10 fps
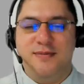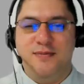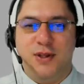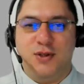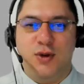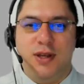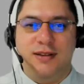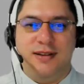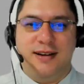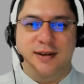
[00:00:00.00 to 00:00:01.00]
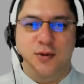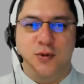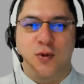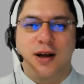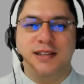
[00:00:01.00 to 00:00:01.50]
between uh,
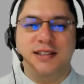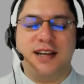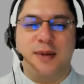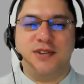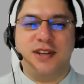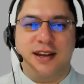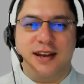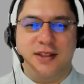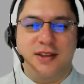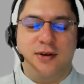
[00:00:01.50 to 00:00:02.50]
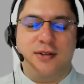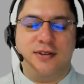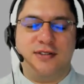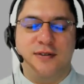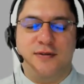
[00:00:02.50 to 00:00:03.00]
one time setting and the
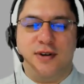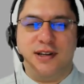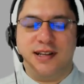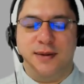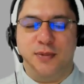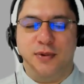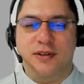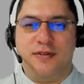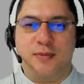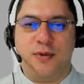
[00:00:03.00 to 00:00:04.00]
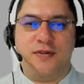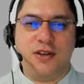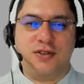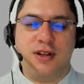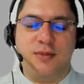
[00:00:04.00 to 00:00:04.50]
other. So for example, if a
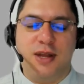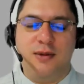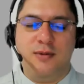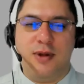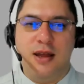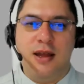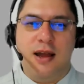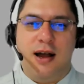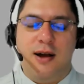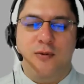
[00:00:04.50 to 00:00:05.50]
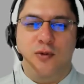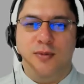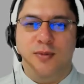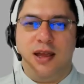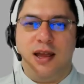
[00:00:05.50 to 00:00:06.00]
professional meeting uh, will
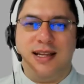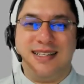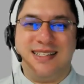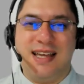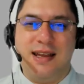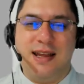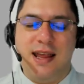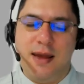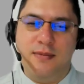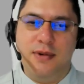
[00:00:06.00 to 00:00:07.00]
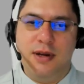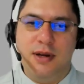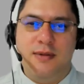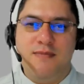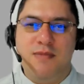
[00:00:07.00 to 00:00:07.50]
be held at 10 a.m.,
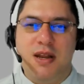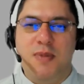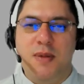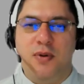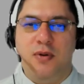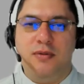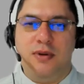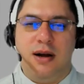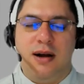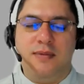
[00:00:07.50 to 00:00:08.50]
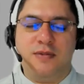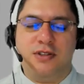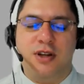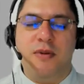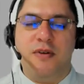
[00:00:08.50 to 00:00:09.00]
many people, uh,
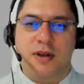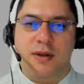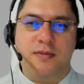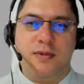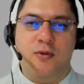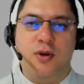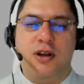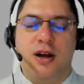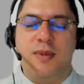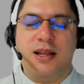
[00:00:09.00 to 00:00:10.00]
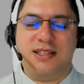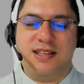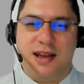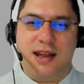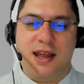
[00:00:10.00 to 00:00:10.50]
some of them uh, will come at
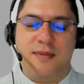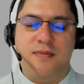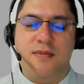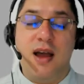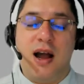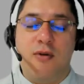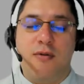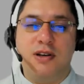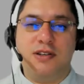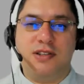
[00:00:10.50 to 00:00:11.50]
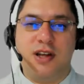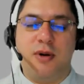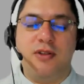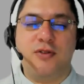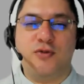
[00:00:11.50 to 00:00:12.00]
10 a.m. However, some
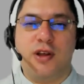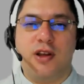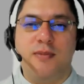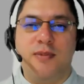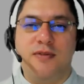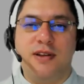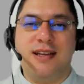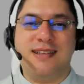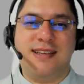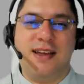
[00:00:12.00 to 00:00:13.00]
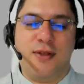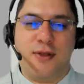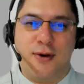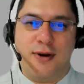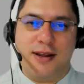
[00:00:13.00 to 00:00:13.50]
others will come even at
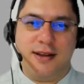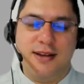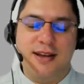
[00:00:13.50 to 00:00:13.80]
10.30.